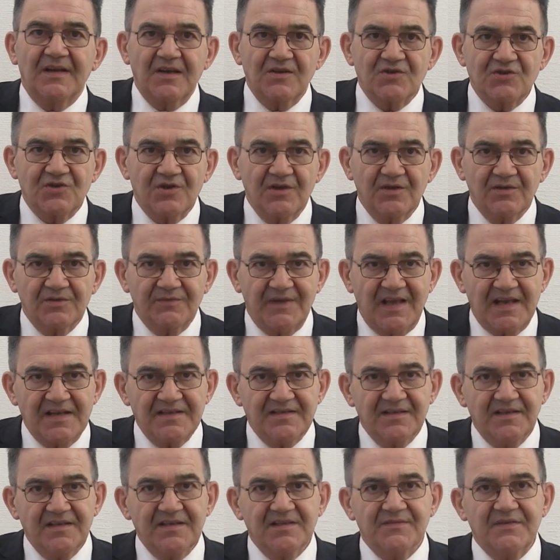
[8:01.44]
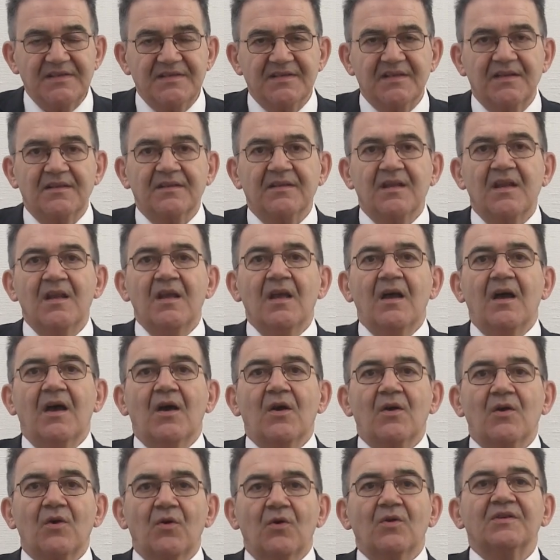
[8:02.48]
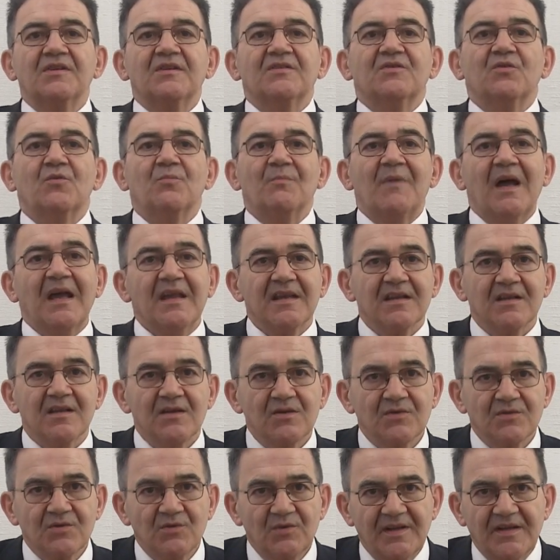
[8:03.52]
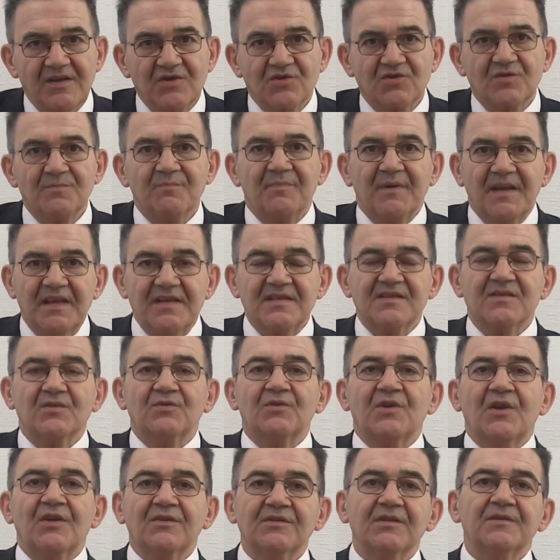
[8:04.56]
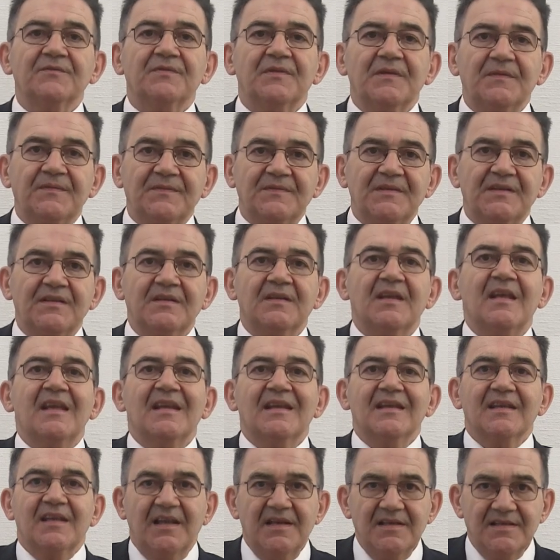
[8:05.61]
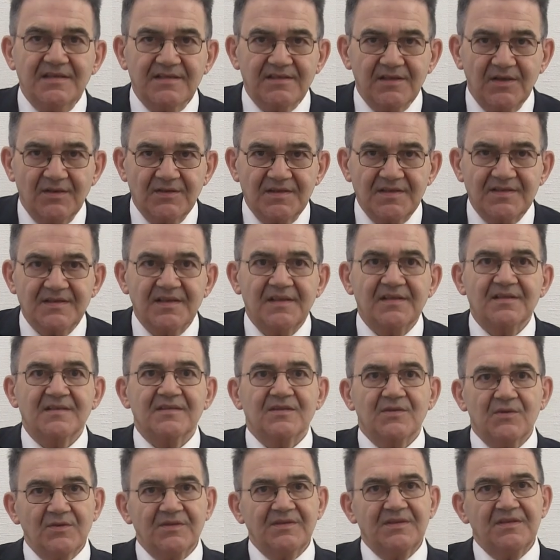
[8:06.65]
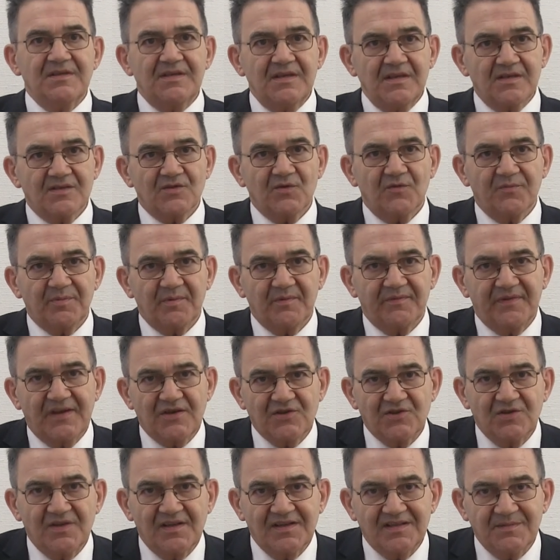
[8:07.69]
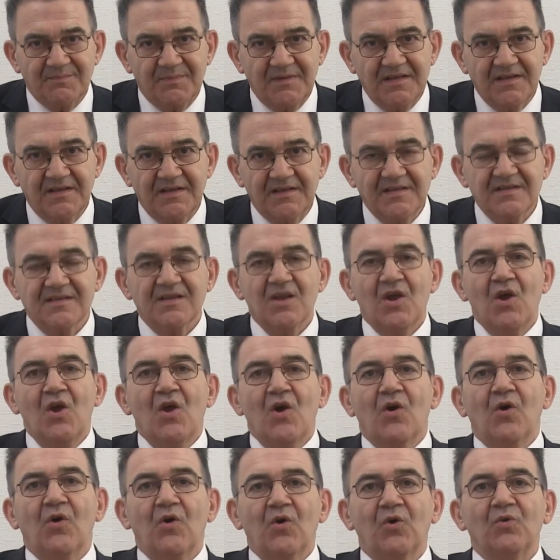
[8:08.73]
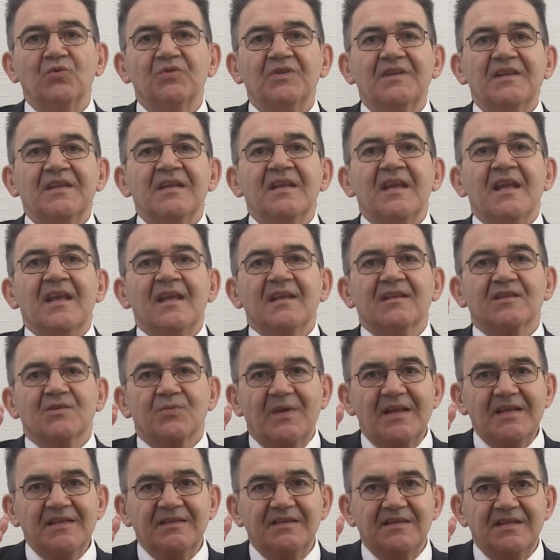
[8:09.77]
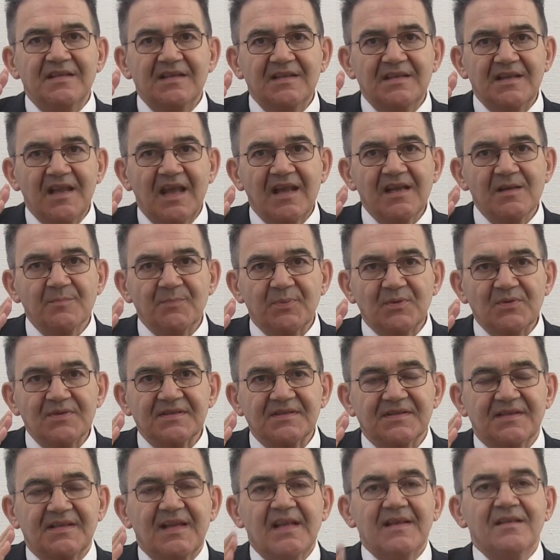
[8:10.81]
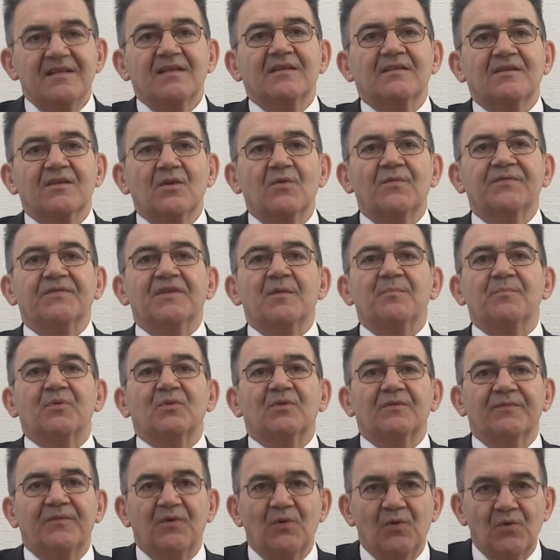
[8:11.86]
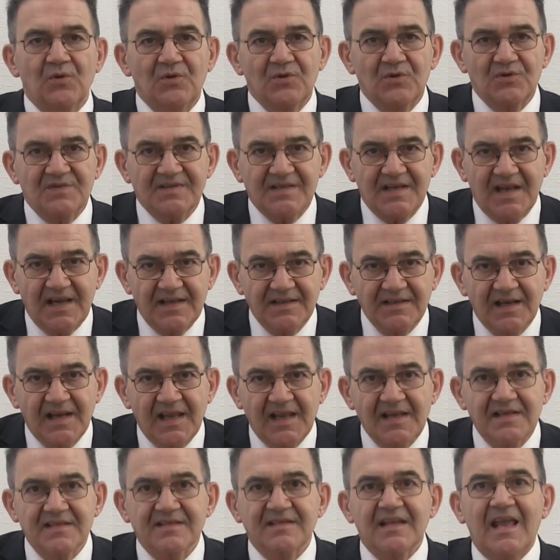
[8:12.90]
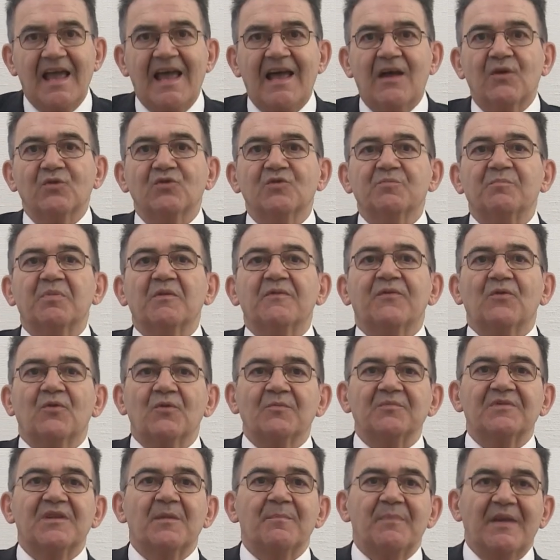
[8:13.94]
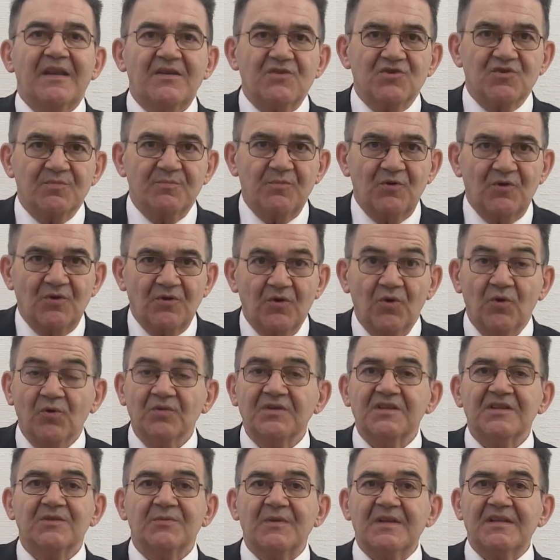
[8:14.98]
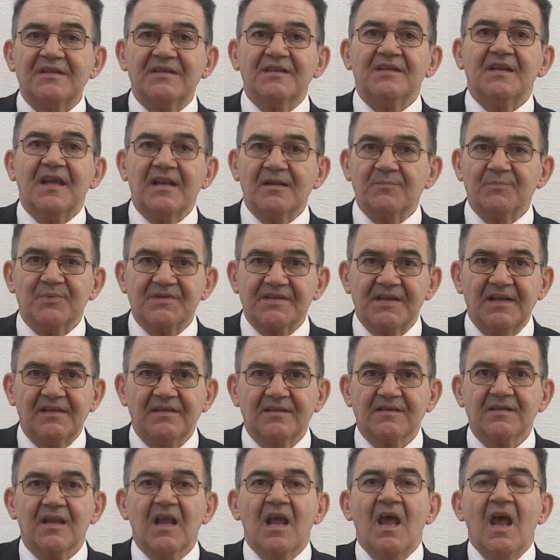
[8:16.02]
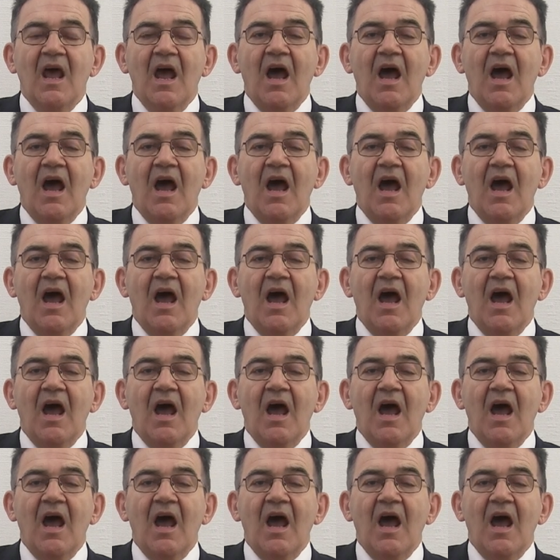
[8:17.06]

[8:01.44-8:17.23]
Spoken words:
financial advisor in Switzerland. According to my calculation, based on 115 case studies and 30 years of professional experience, only 29% of the portfolios analyzed outperformed the benchmark. Only 29%.